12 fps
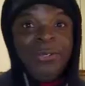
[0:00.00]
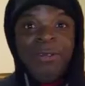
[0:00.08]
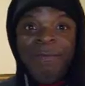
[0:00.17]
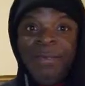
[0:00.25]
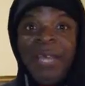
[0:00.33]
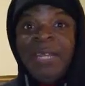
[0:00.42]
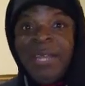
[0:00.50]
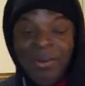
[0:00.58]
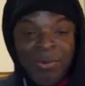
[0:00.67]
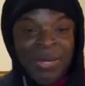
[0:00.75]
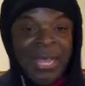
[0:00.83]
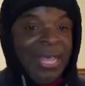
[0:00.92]
you're going to find
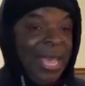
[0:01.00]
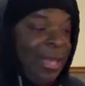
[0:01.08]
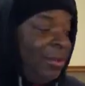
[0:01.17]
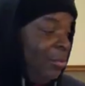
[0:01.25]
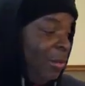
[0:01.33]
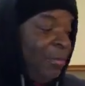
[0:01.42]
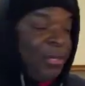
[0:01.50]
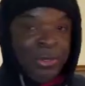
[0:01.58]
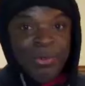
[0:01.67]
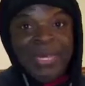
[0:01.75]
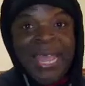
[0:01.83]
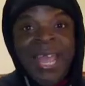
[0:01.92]
out what I got, what I'm going to
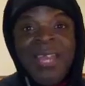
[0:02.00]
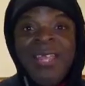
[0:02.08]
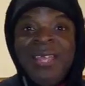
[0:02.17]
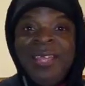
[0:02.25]
do with that